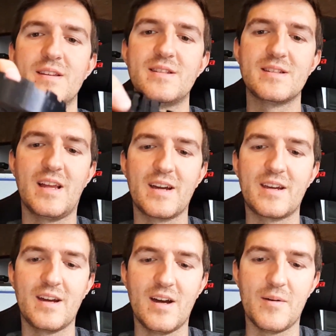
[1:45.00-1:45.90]
this is
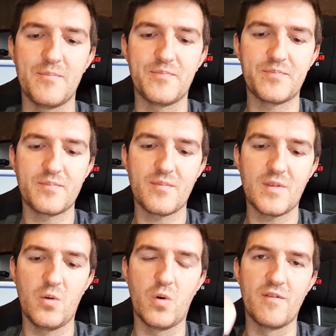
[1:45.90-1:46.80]
like um,
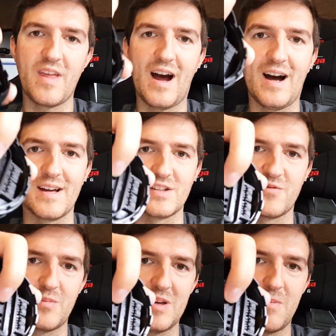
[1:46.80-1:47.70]
one of the
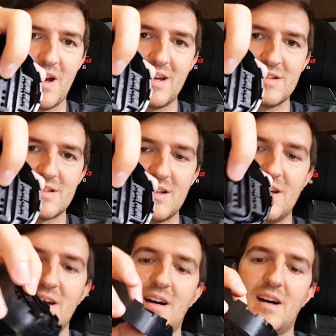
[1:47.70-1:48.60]
eyes of BB-8.
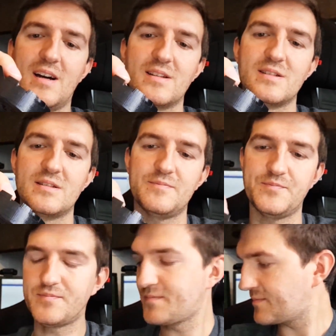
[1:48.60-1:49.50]
And
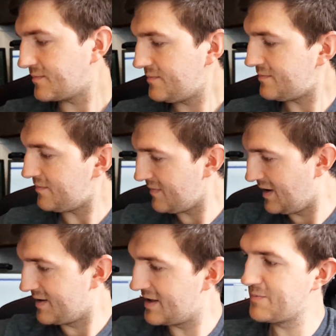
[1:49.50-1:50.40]

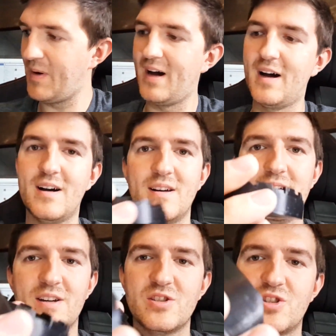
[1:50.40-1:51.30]
this part
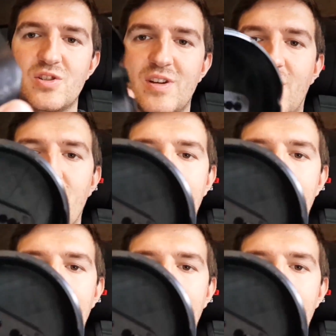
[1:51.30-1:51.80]
has turned out